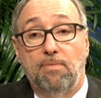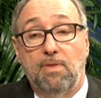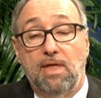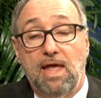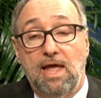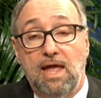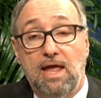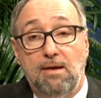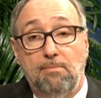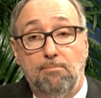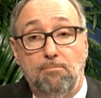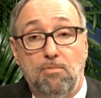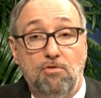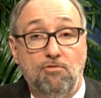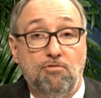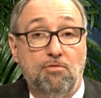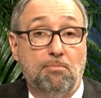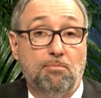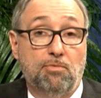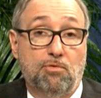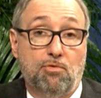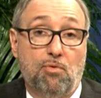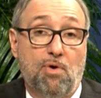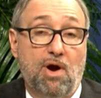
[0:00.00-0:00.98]
and move
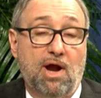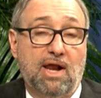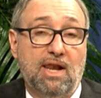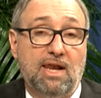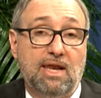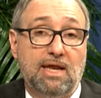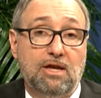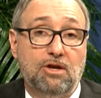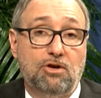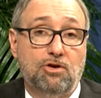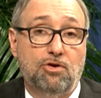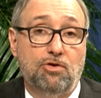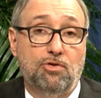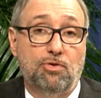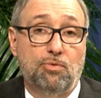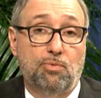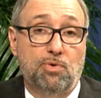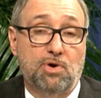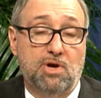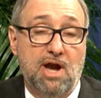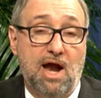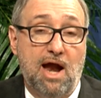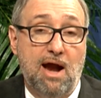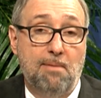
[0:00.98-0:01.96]
them directly into the
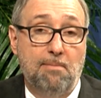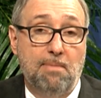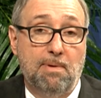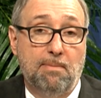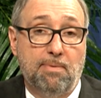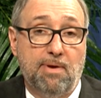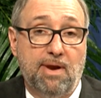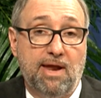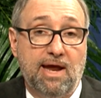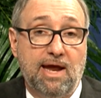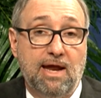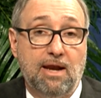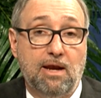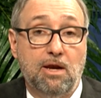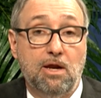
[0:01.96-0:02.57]
retirement plan.